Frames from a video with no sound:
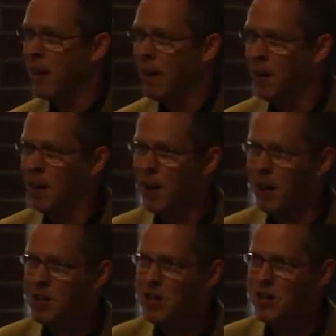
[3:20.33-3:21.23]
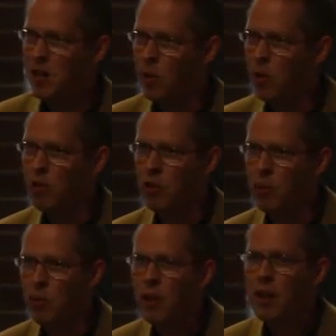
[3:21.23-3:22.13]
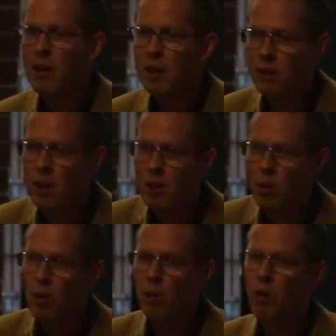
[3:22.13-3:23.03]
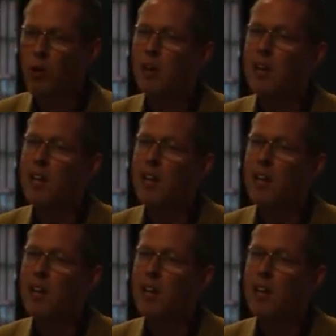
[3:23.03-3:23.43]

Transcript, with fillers: I mean, I, I teach in a law school the law